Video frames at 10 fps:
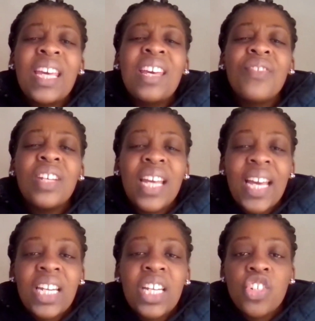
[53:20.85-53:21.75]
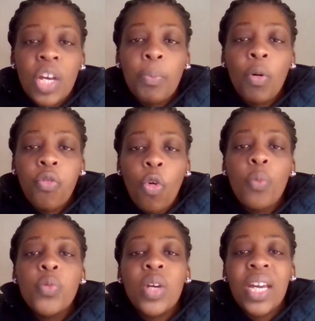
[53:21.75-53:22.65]
If in any shape or
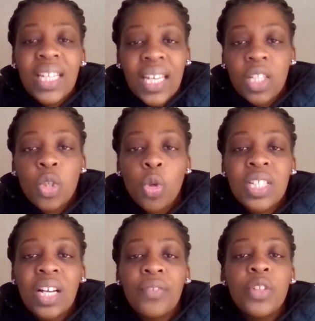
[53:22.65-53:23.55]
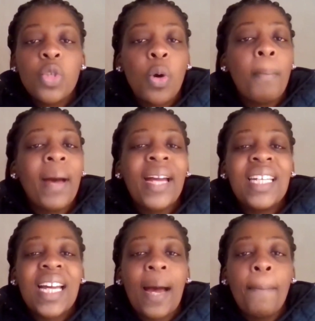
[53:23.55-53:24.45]
form you can get yourself into a
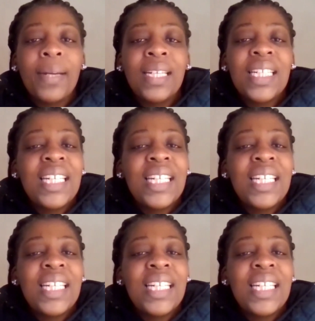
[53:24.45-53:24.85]
mining company